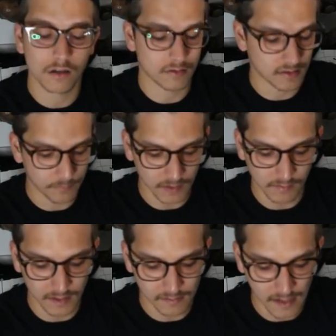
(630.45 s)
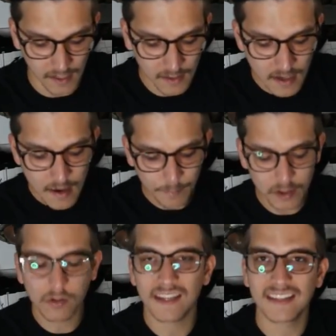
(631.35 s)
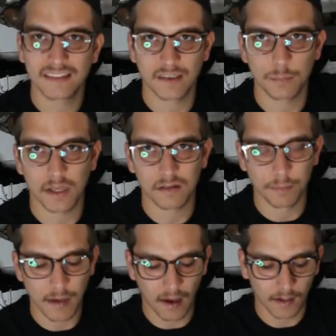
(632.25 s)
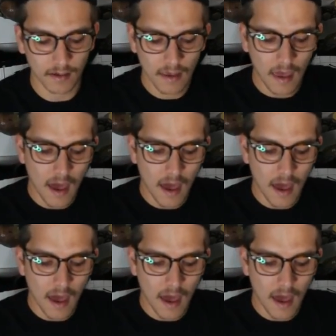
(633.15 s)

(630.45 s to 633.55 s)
or something like that. But you can easily bend them back.